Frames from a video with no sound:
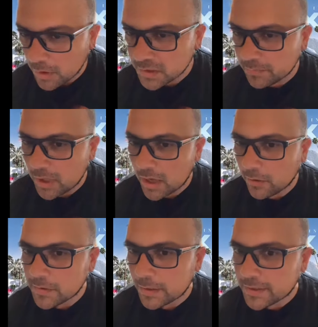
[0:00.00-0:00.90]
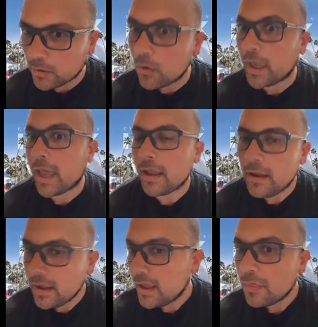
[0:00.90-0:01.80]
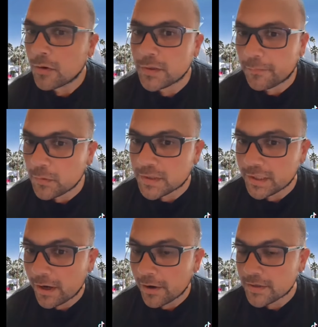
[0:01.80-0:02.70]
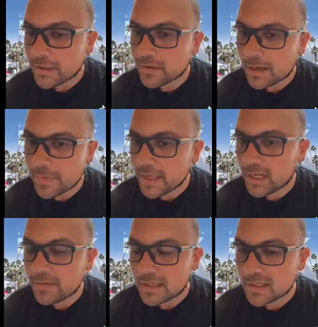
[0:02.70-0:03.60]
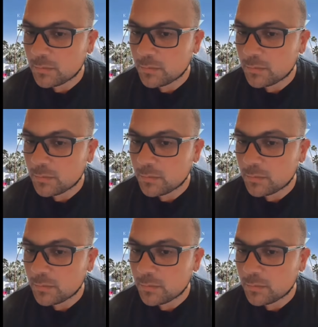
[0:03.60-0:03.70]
as the plot goes, I was like, okay, there's a few scenarios here that I'm thinking of that this